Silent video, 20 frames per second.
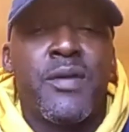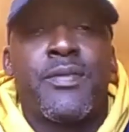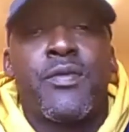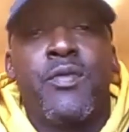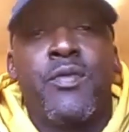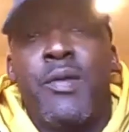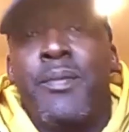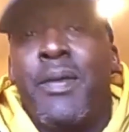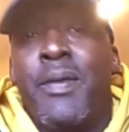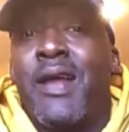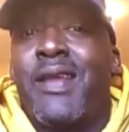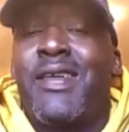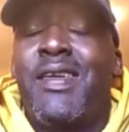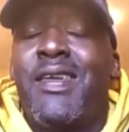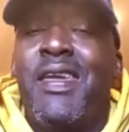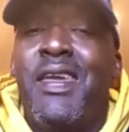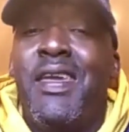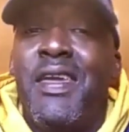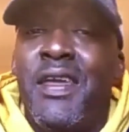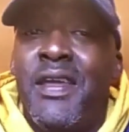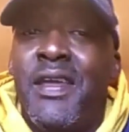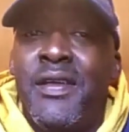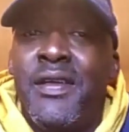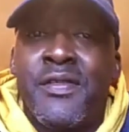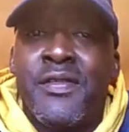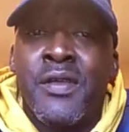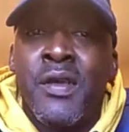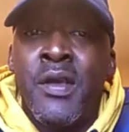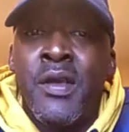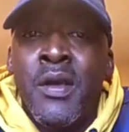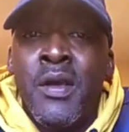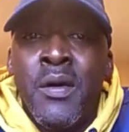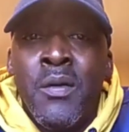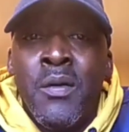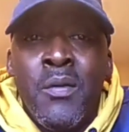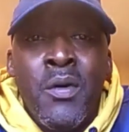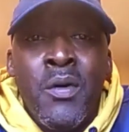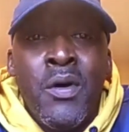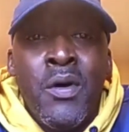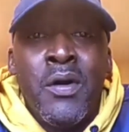with my kids
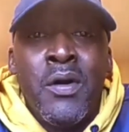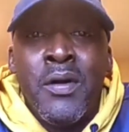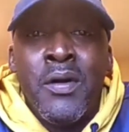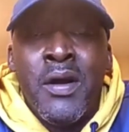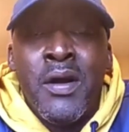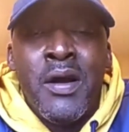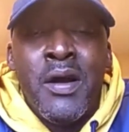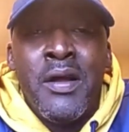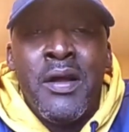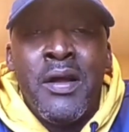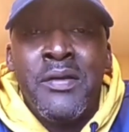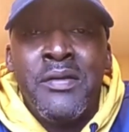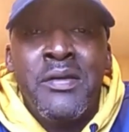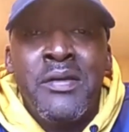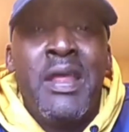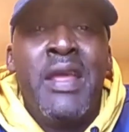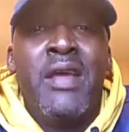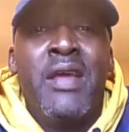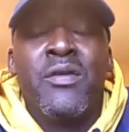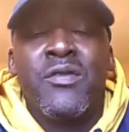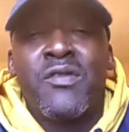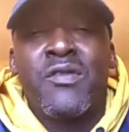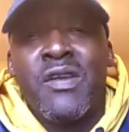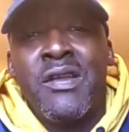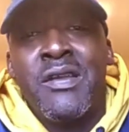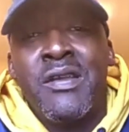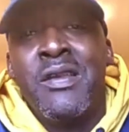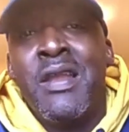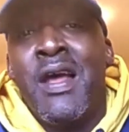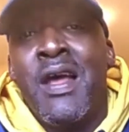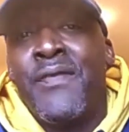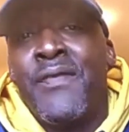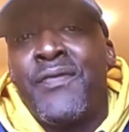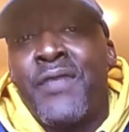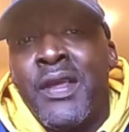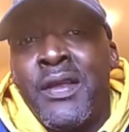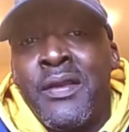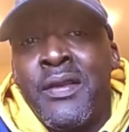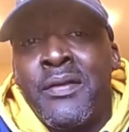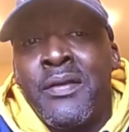were nil to
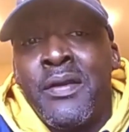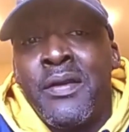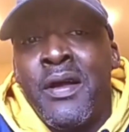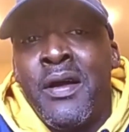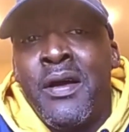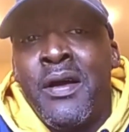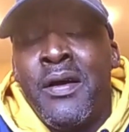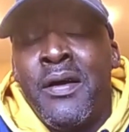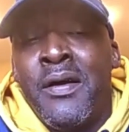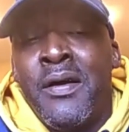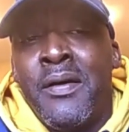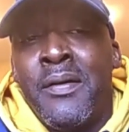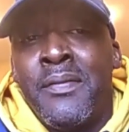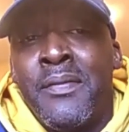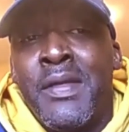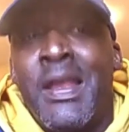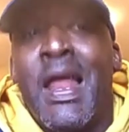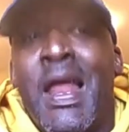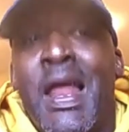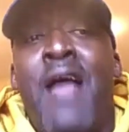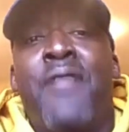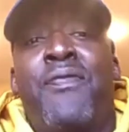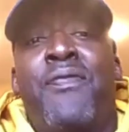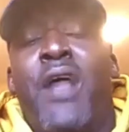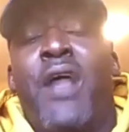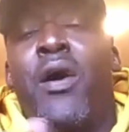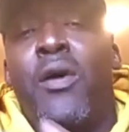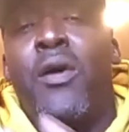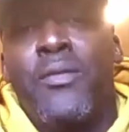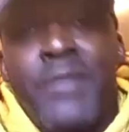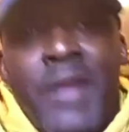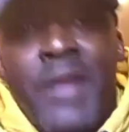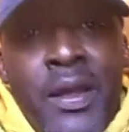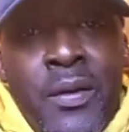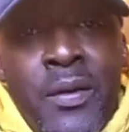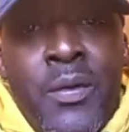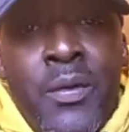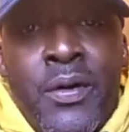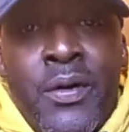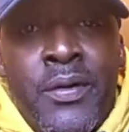nothing. That I thought
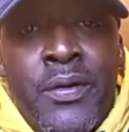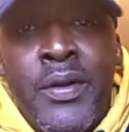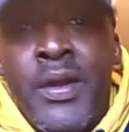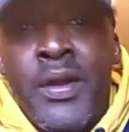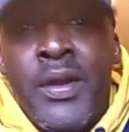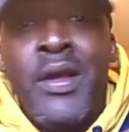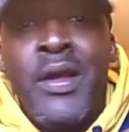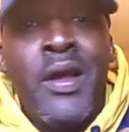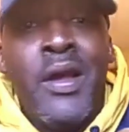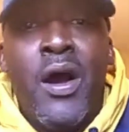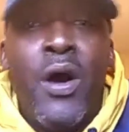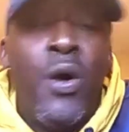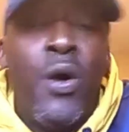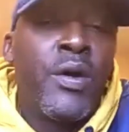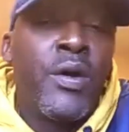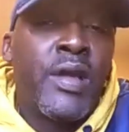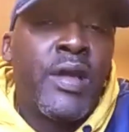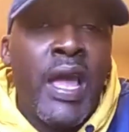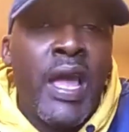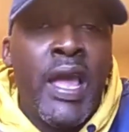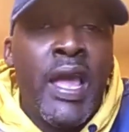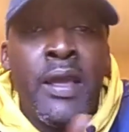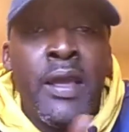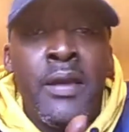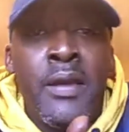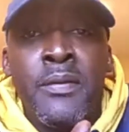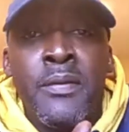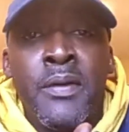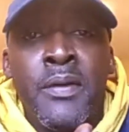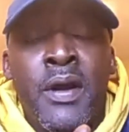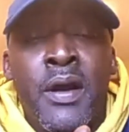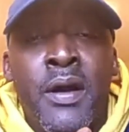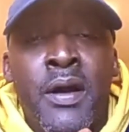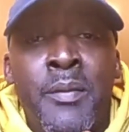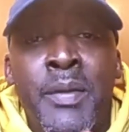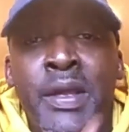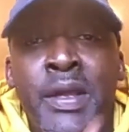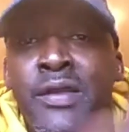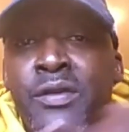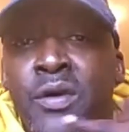they were okay,
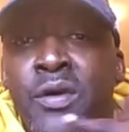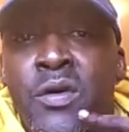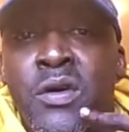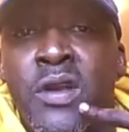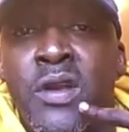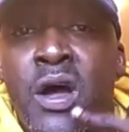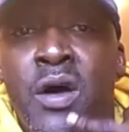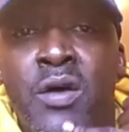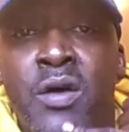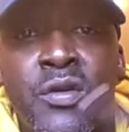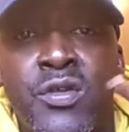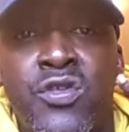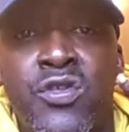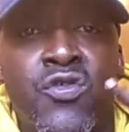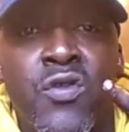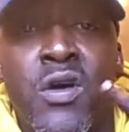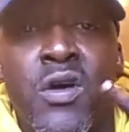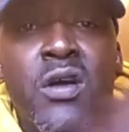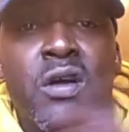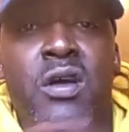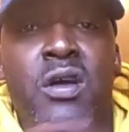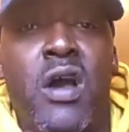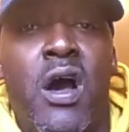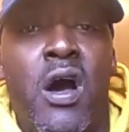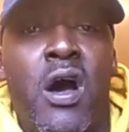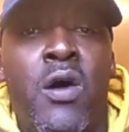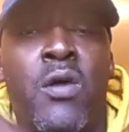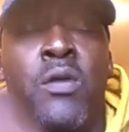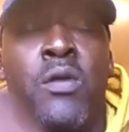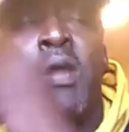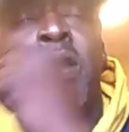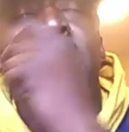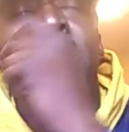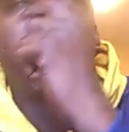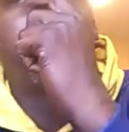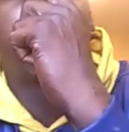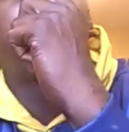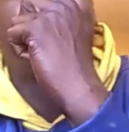me doing all the drunk calling and